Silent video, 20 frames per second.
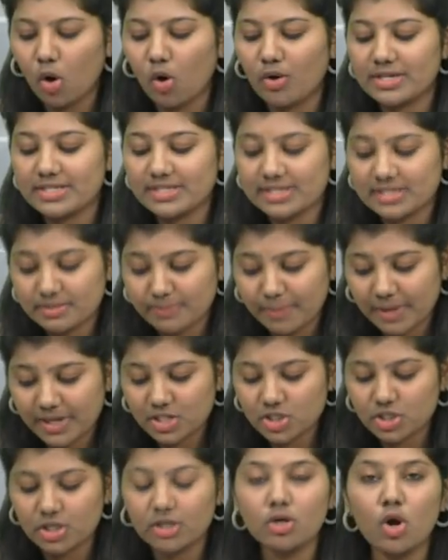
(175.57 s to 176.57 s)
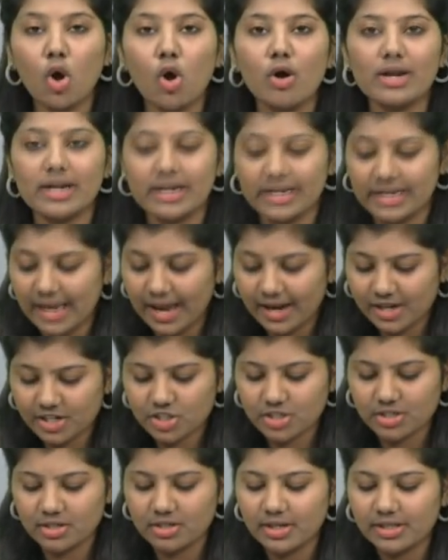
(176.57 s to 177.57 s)
or suspension or
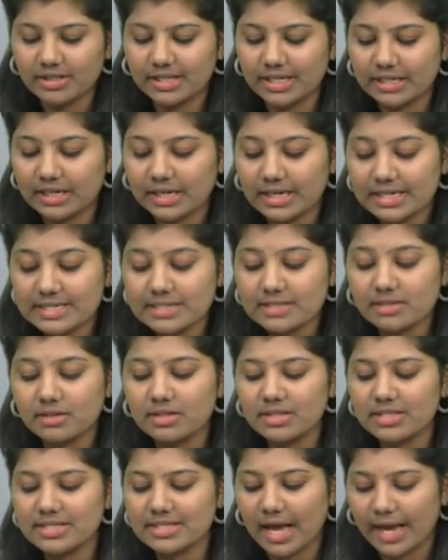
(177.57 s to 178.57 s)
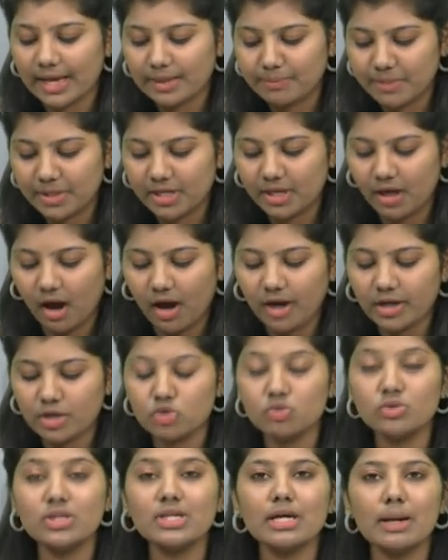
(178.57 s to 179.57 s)
reaction that concern this IPR
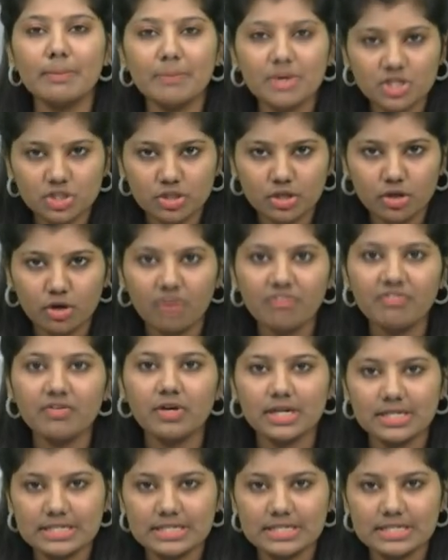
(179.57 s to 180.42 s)
to the Commissioner of